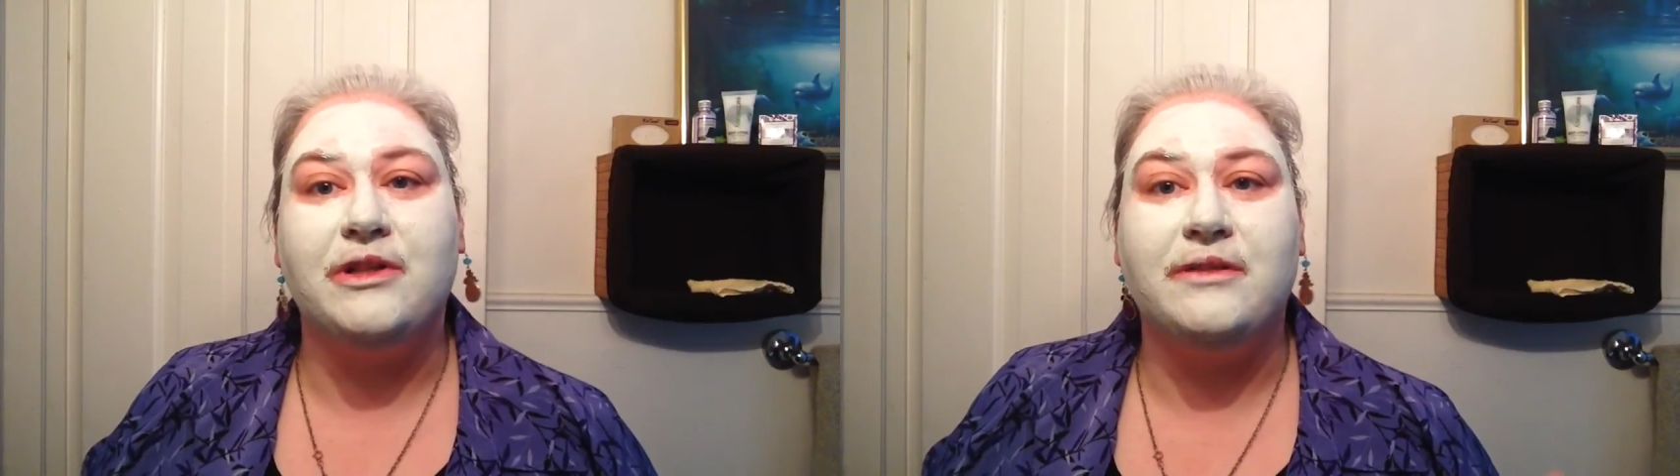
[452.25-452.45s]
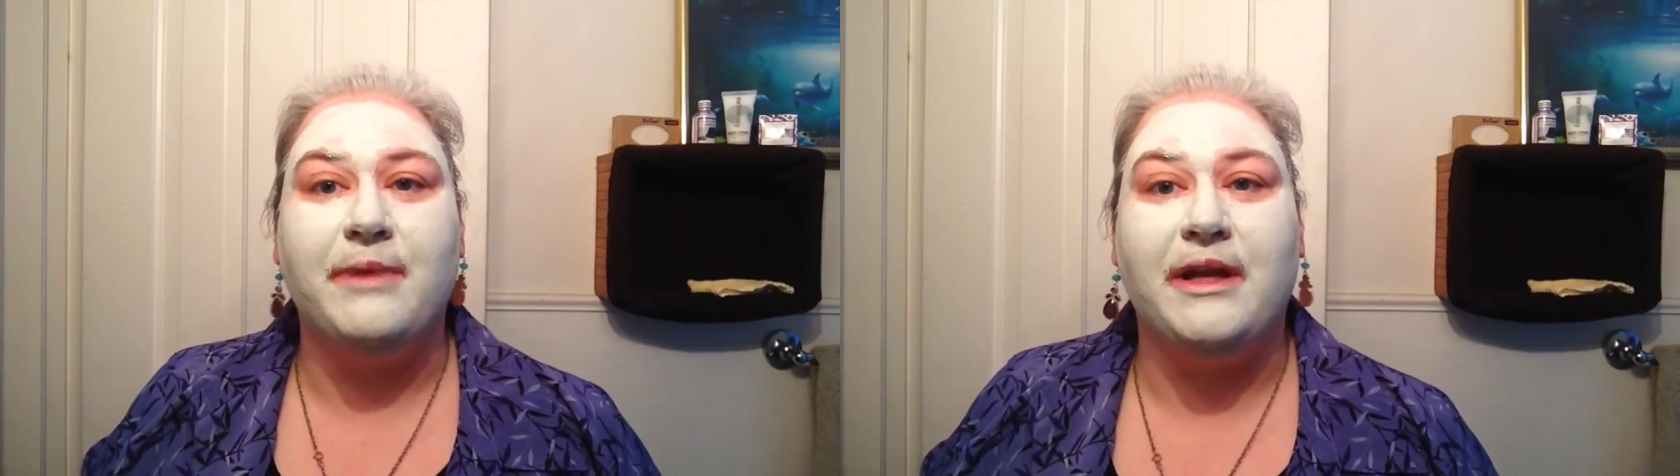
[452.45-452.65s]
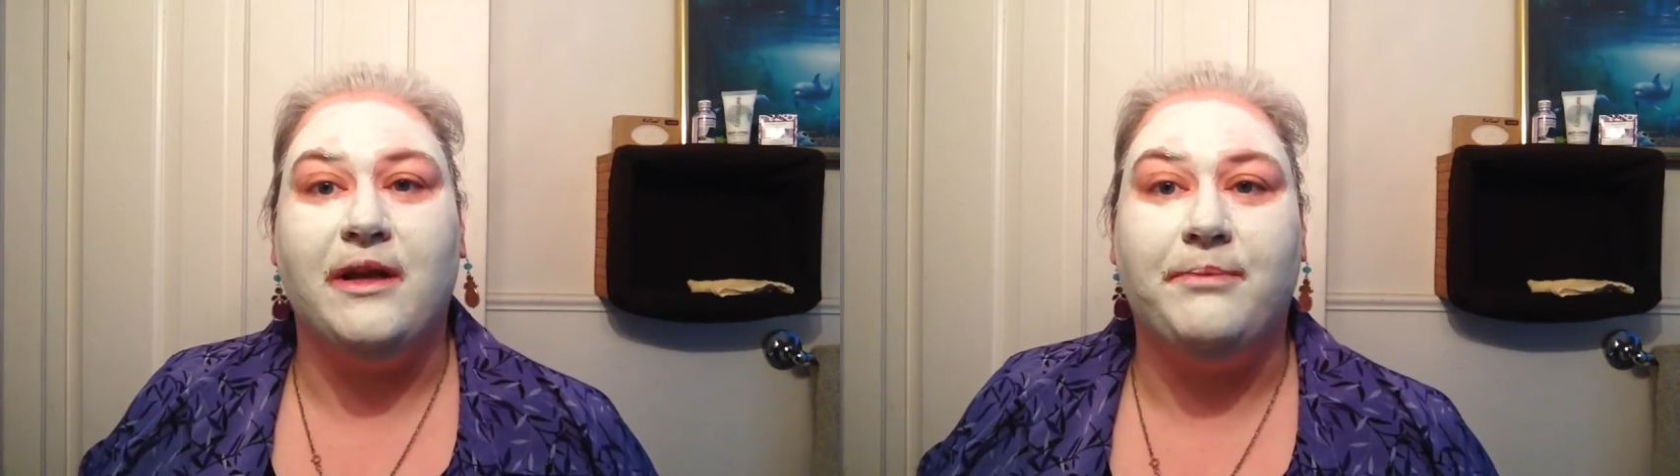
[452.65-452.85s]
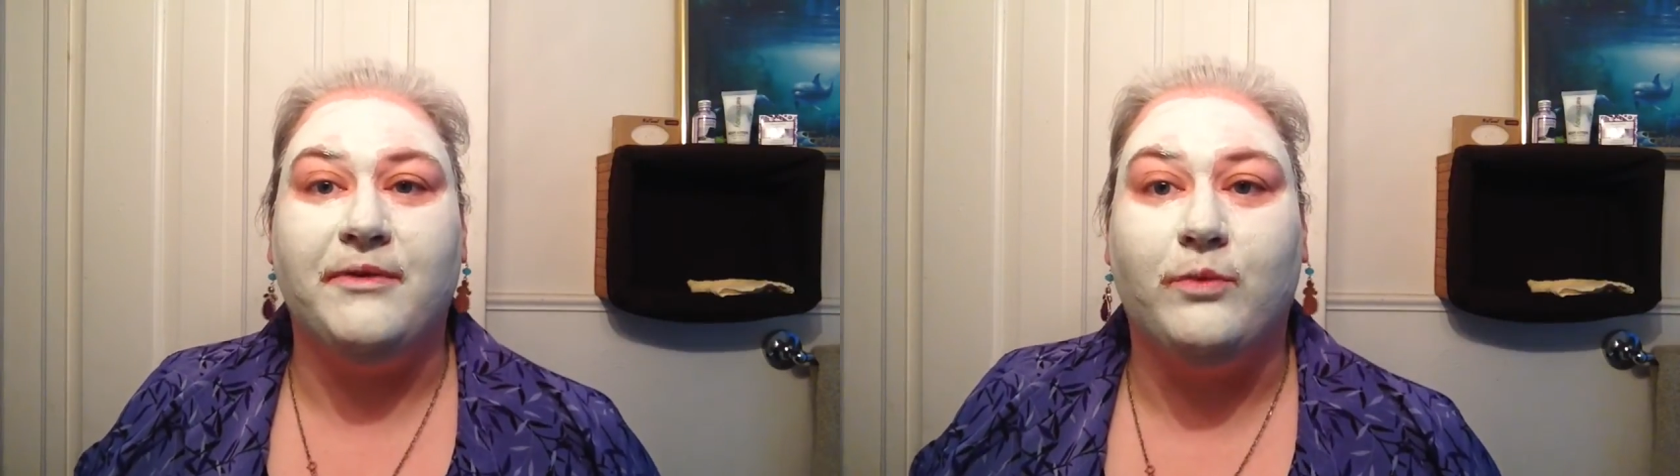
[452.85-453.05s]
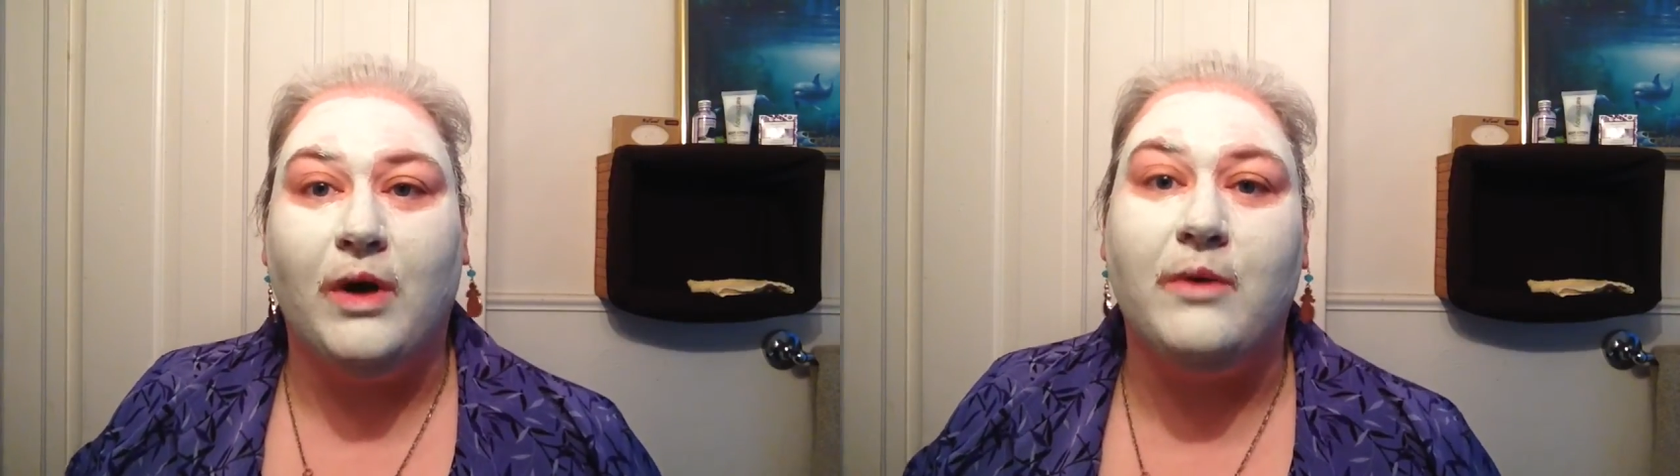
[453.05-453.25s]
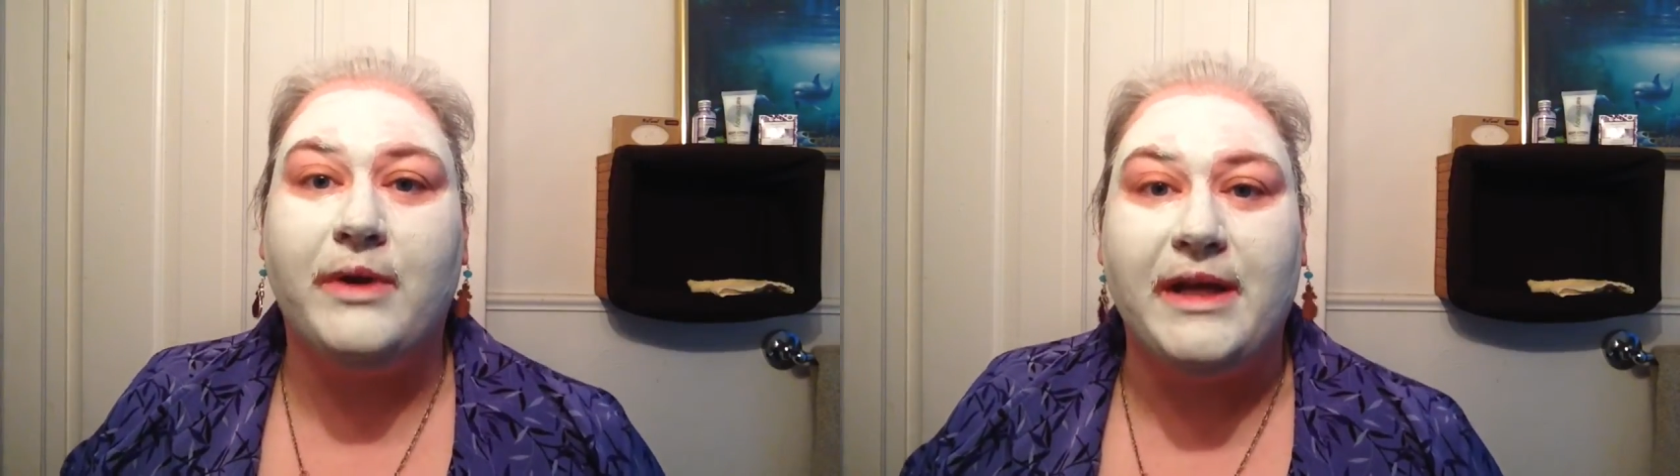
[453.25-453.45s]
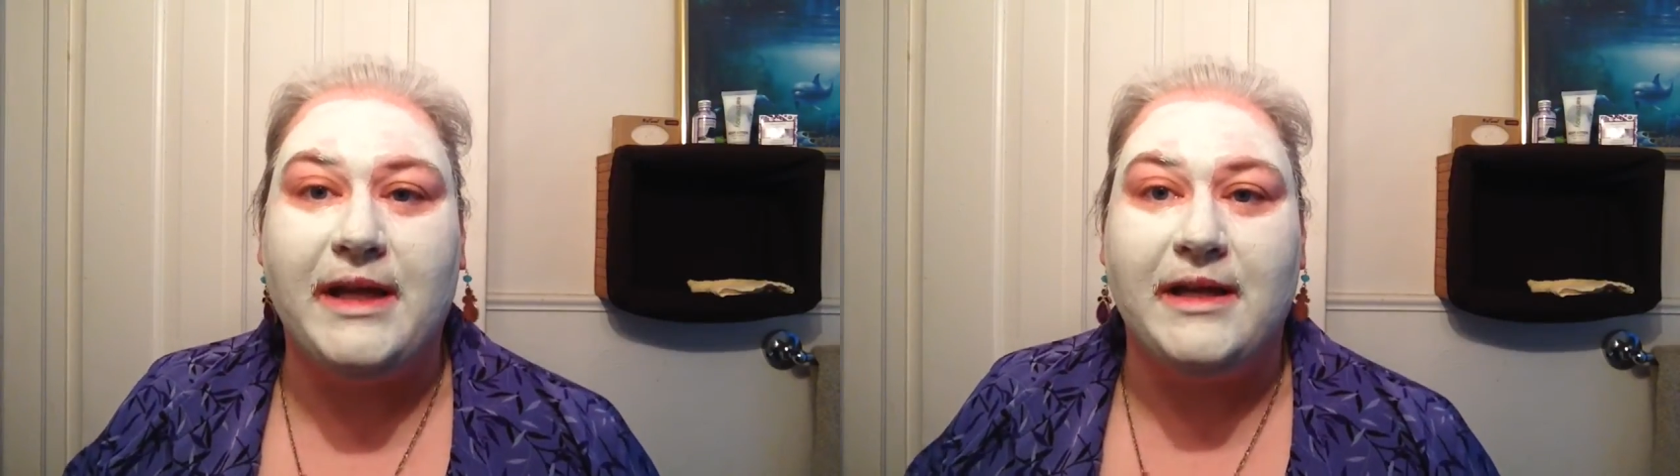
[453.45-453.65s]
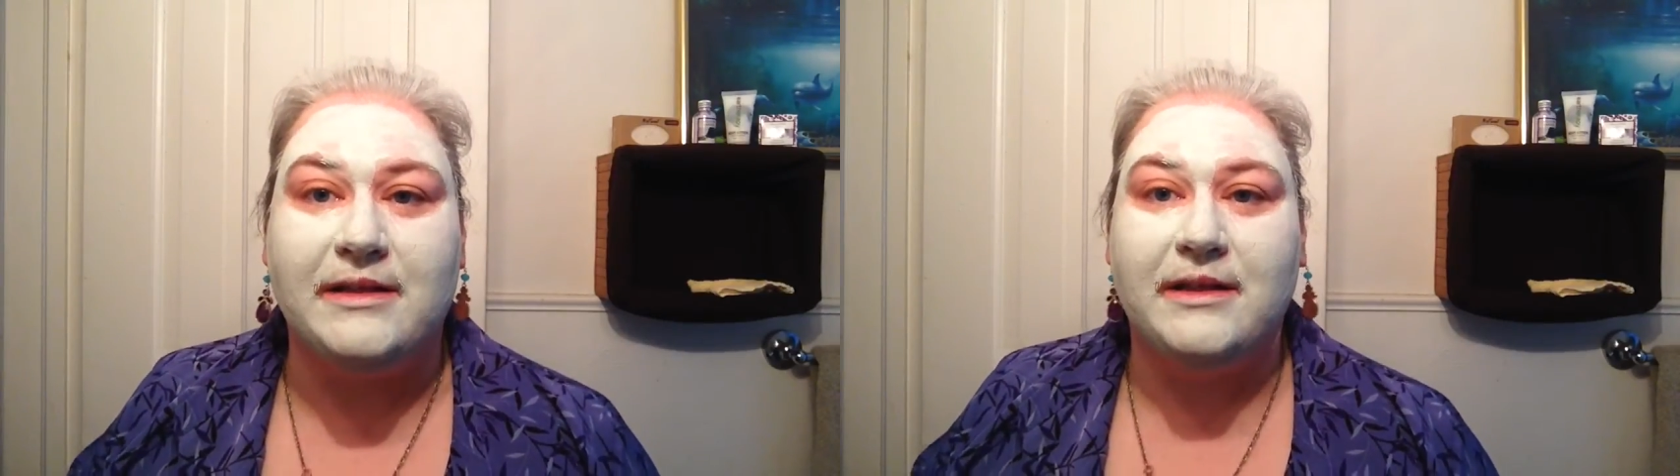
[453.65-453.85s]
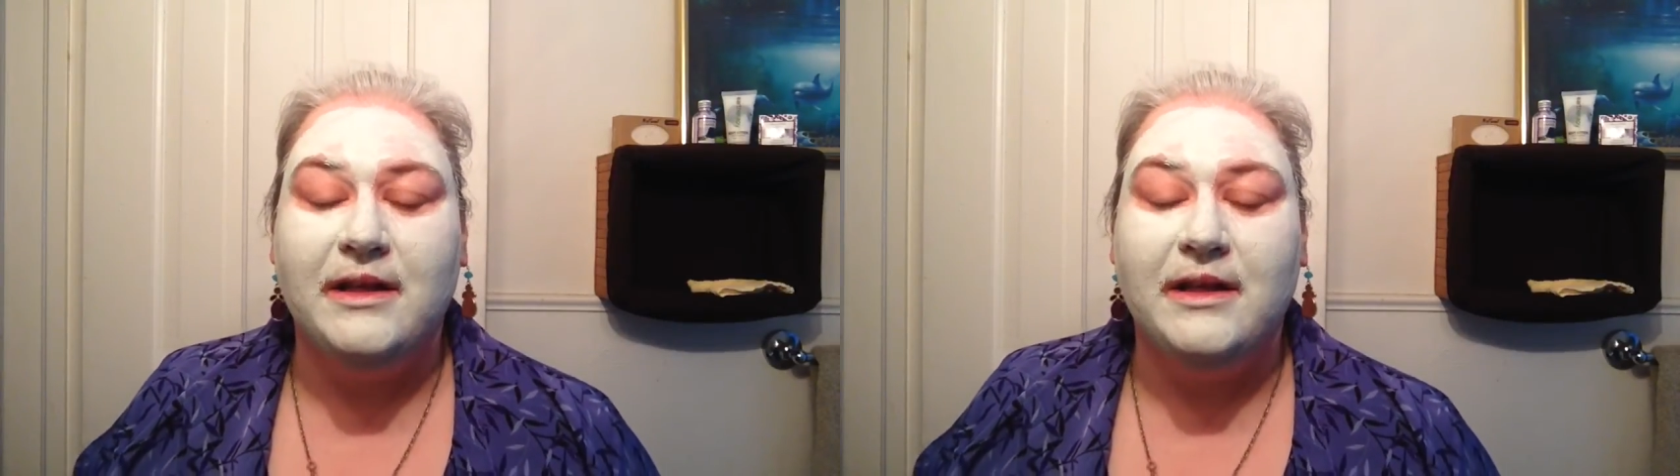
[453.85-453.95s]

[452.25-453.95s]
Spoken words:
is made up of what we eat.